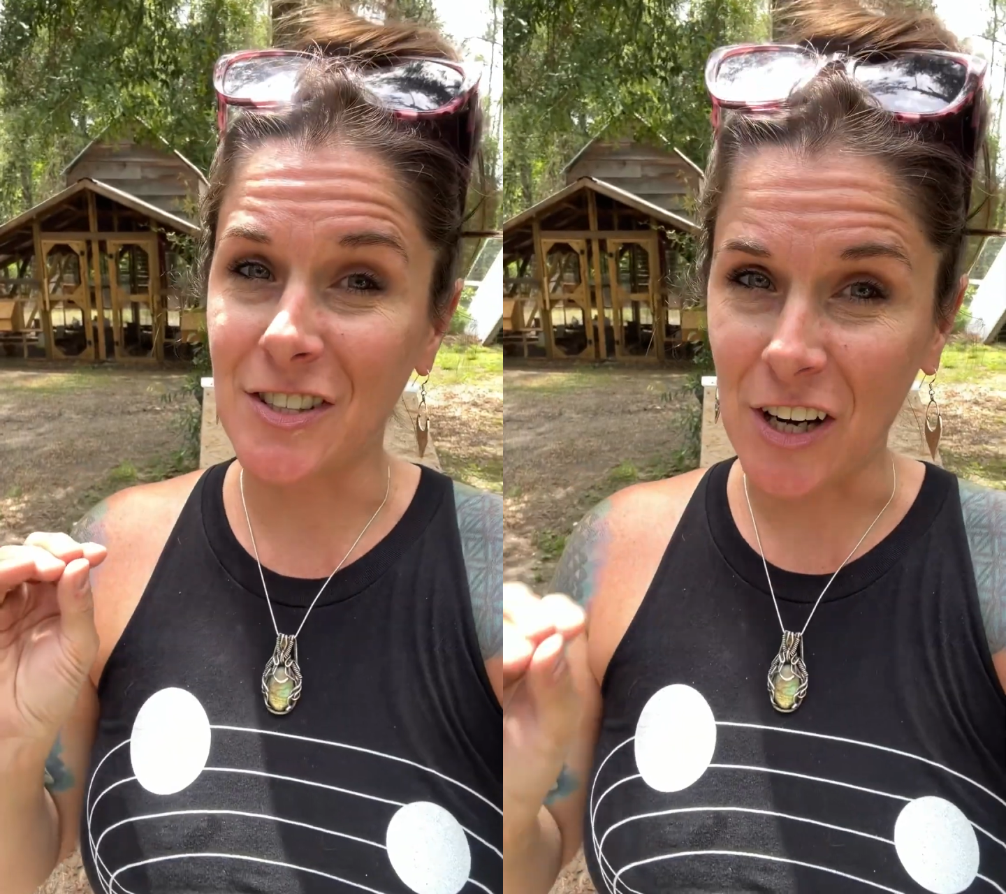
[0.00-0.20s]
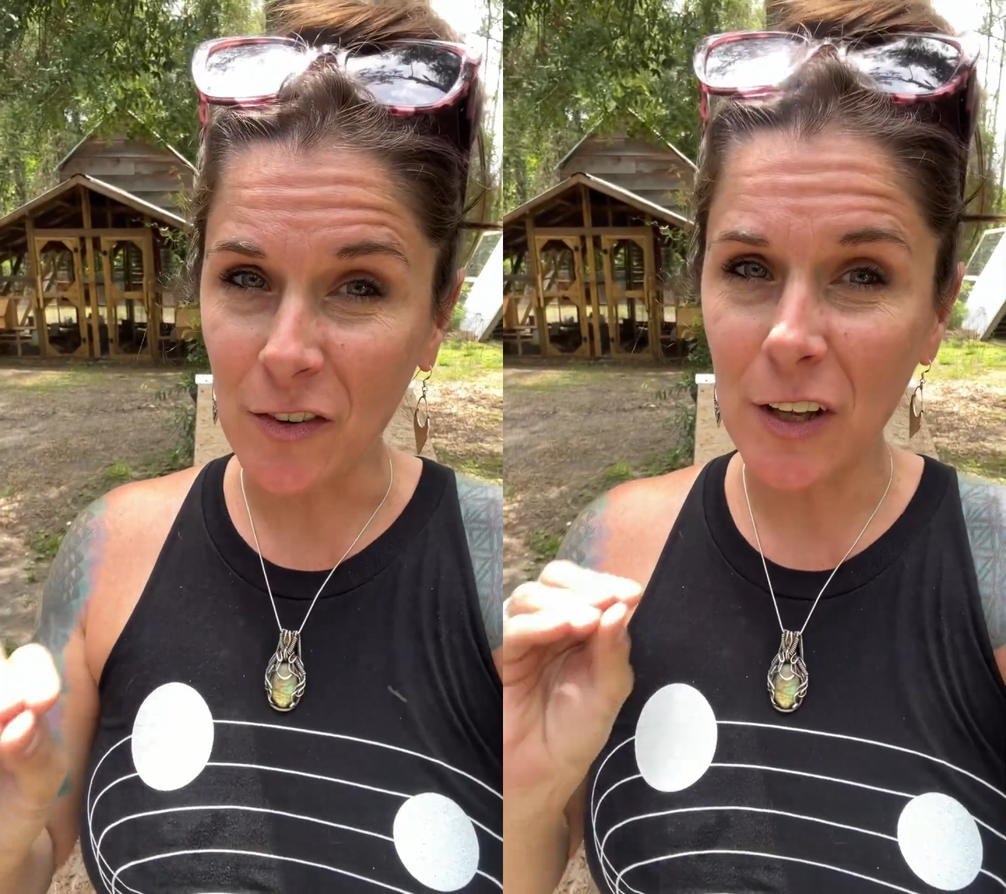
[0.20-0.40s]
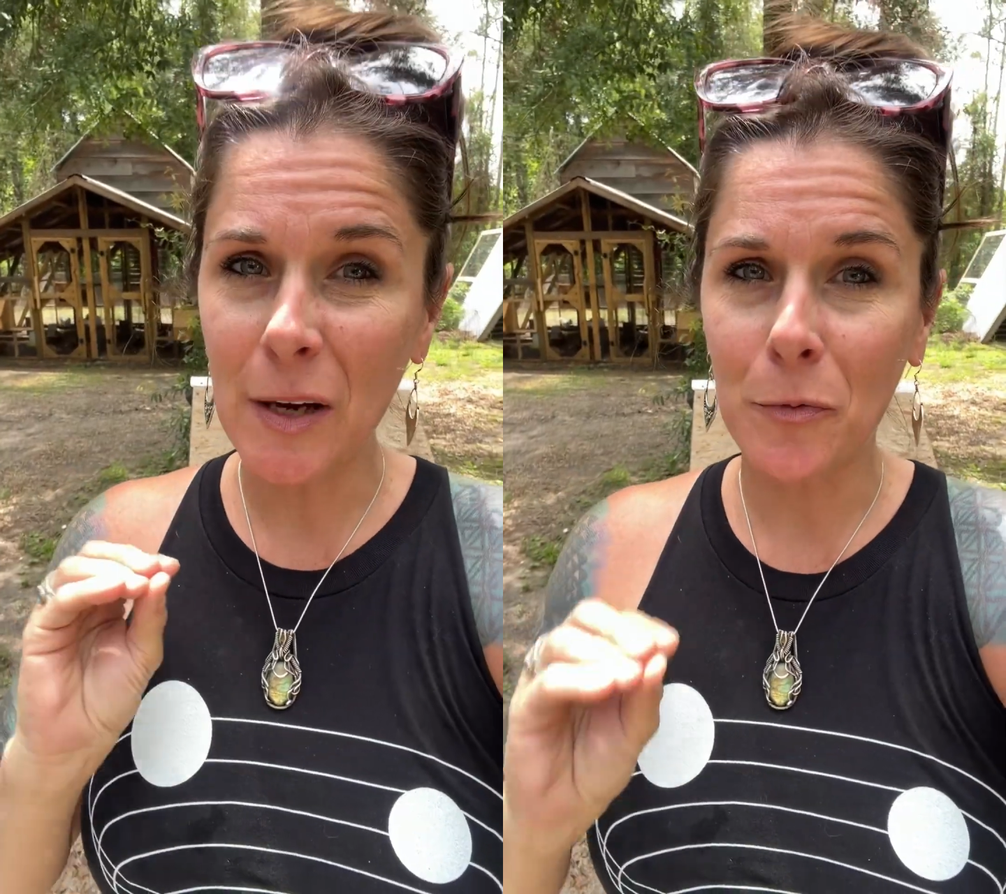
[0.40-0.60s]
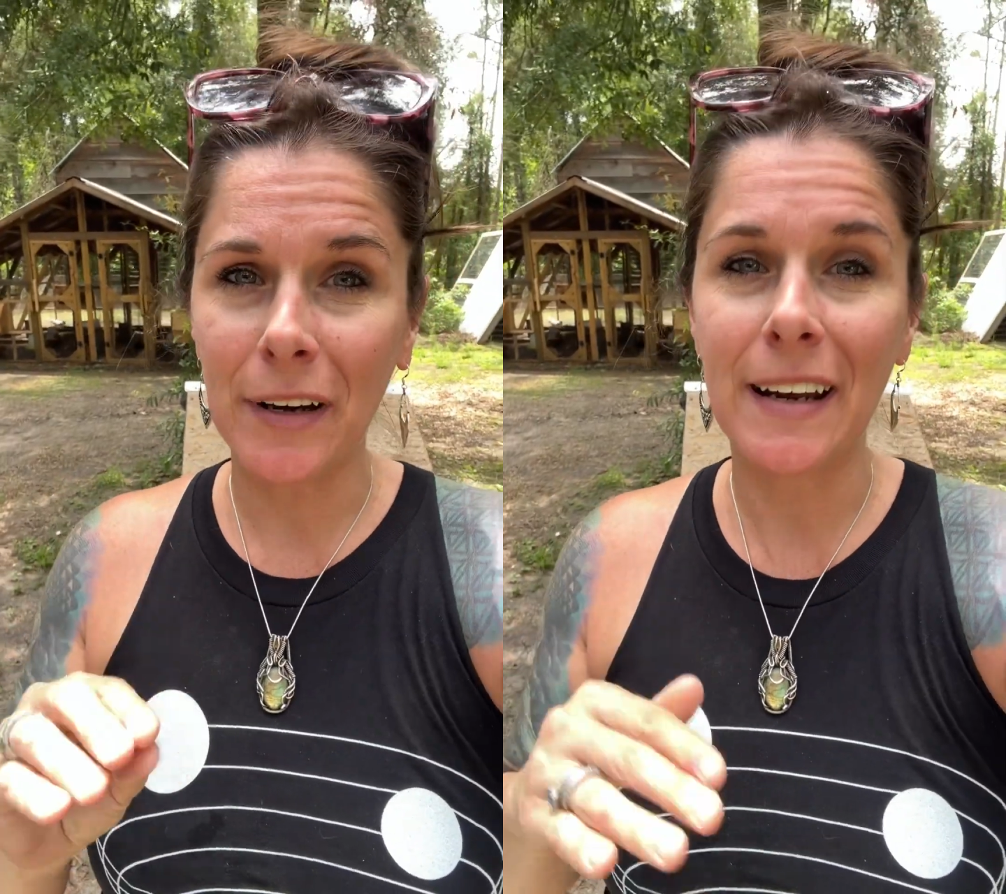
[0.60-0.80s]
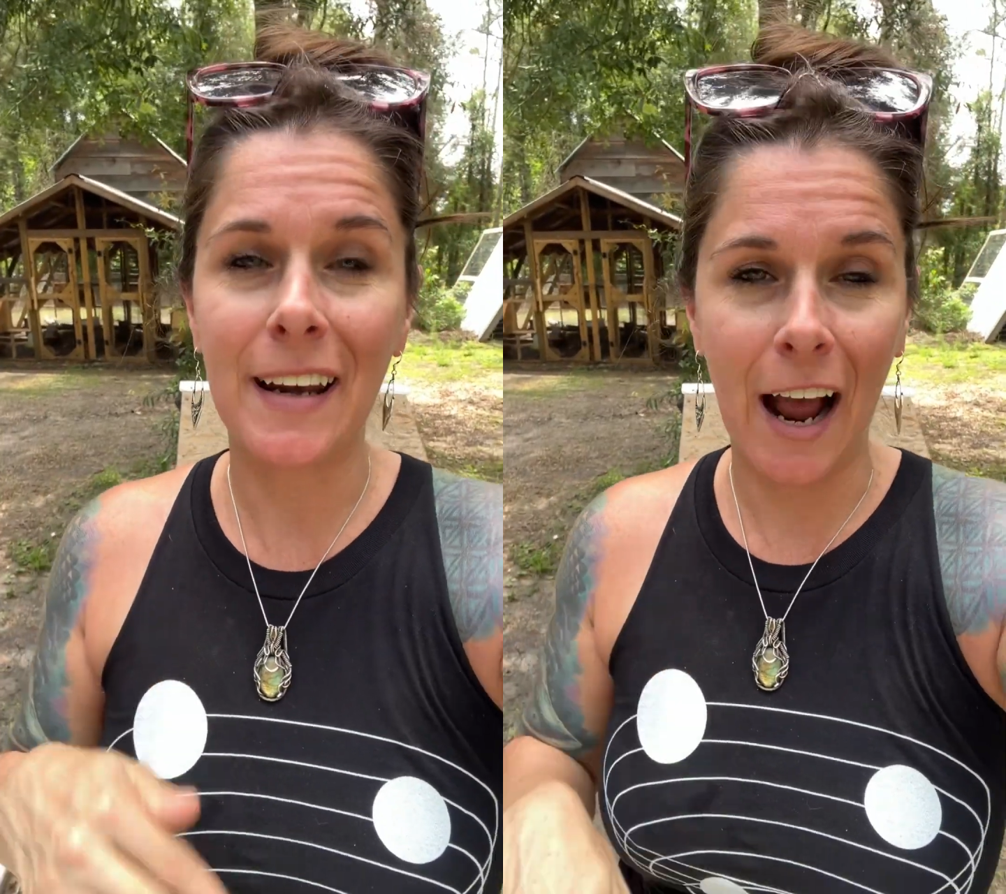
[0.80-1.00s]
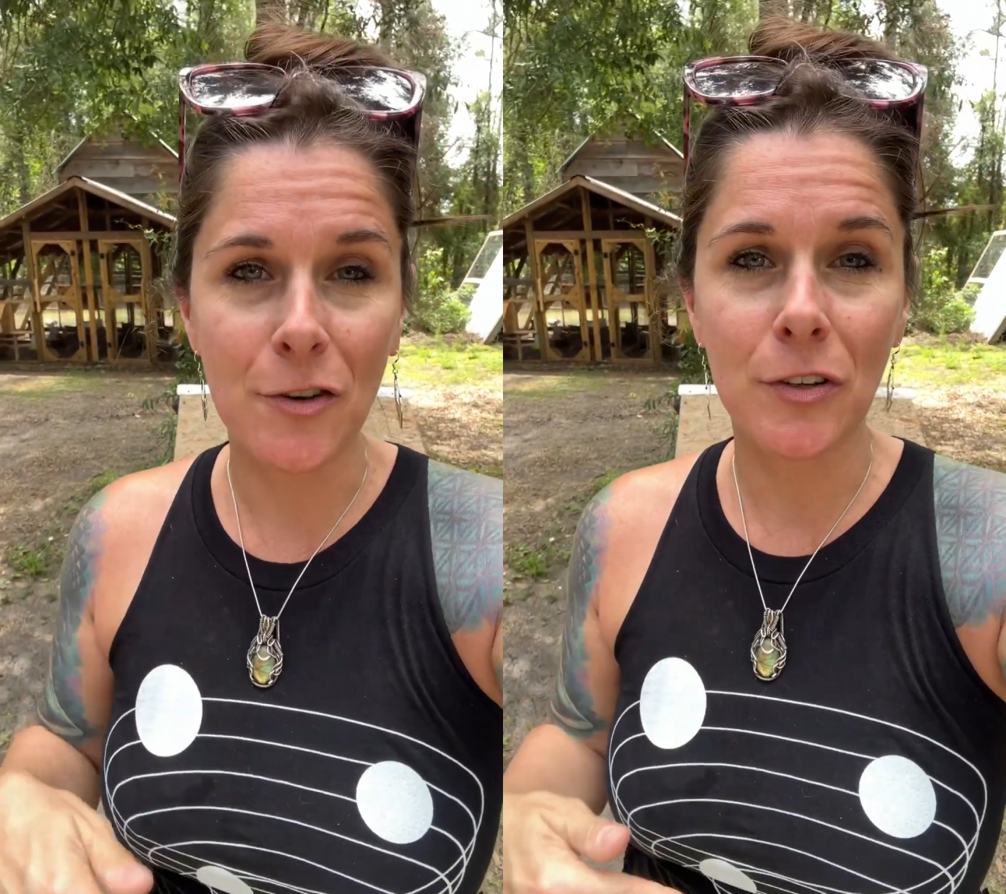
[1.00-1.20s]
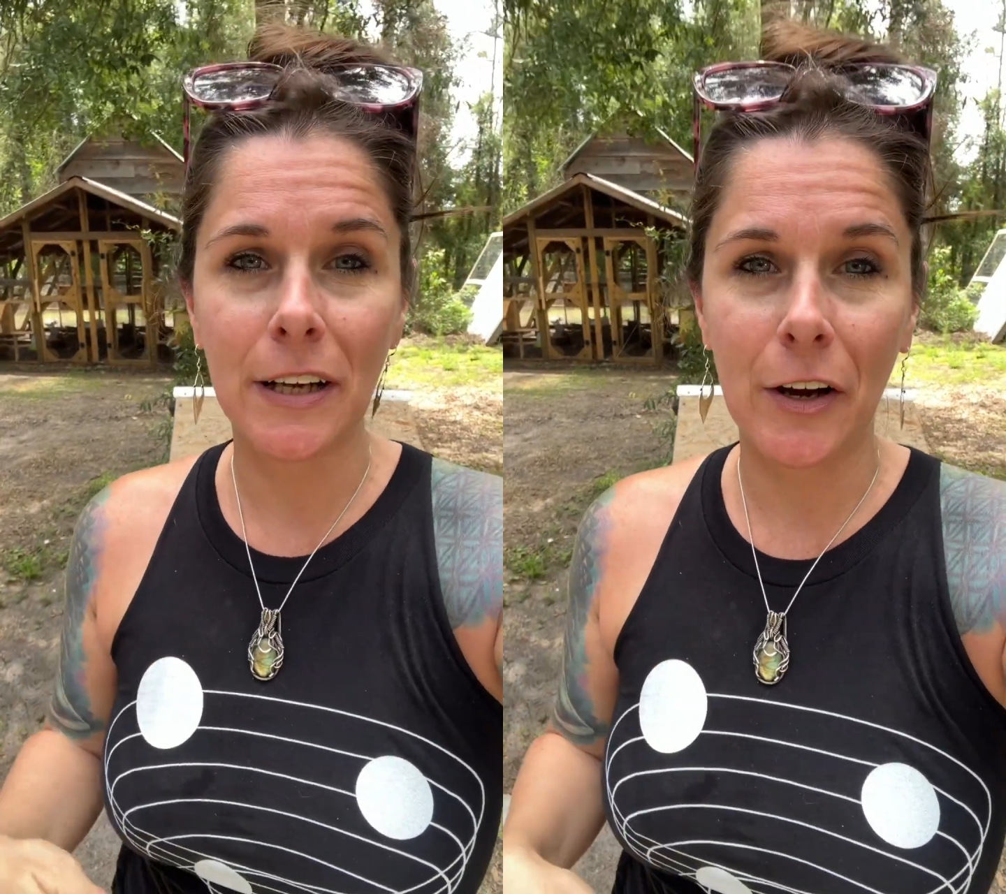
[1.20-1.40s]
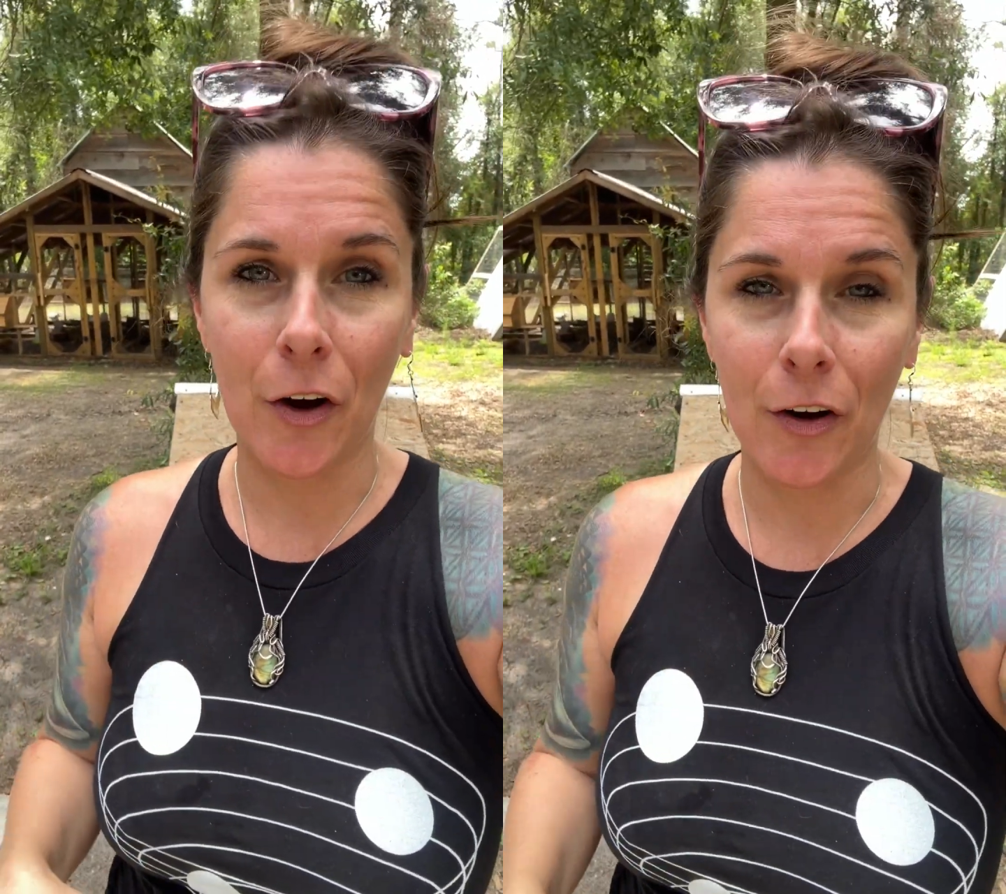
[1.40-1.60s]
generally pretty naturally
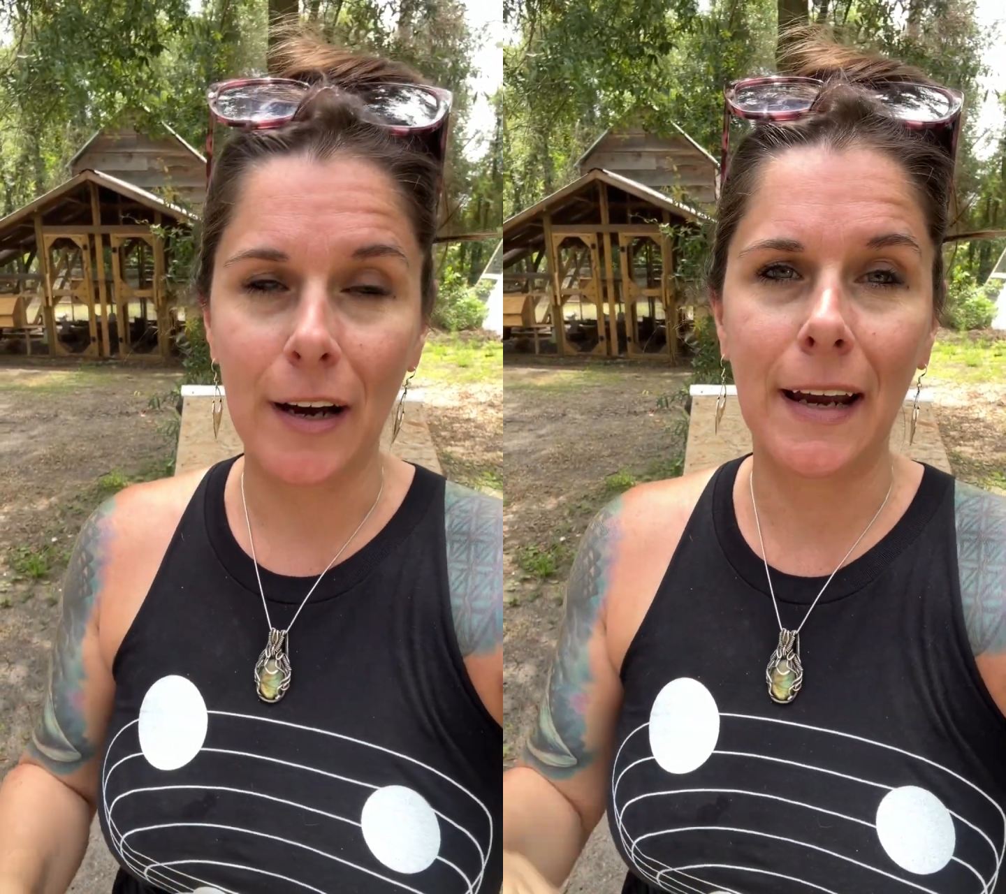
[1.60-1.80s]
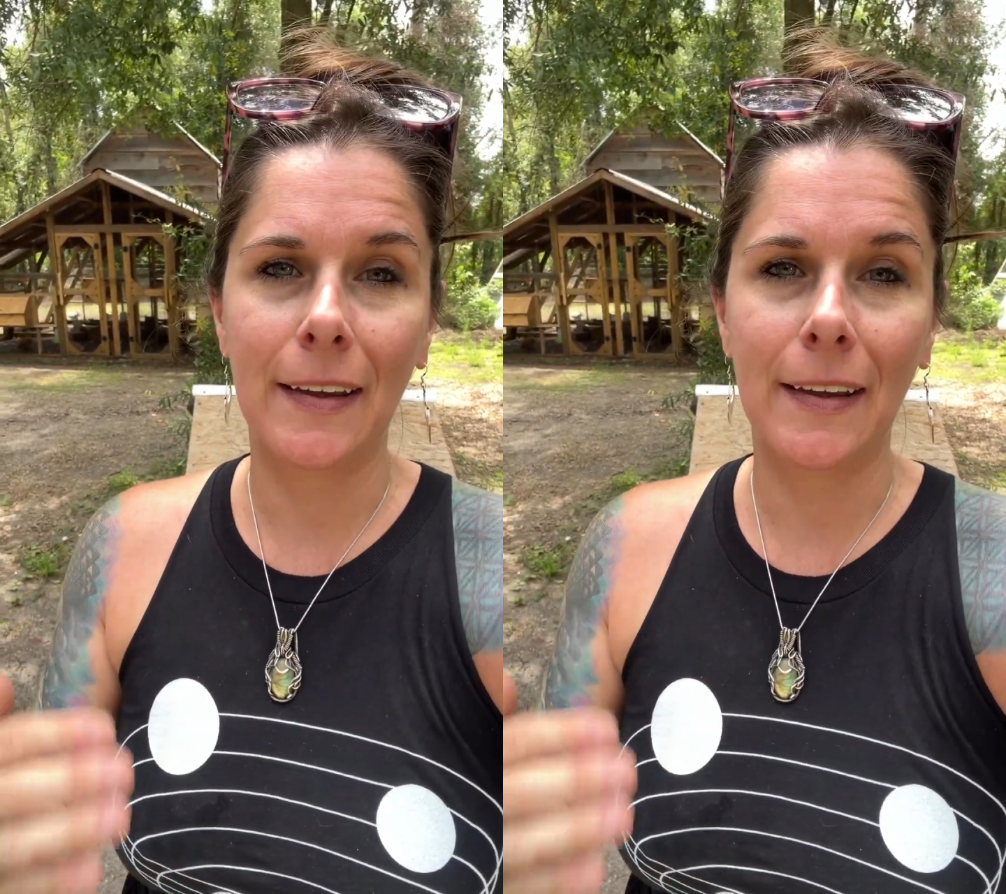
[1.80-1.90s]
occurring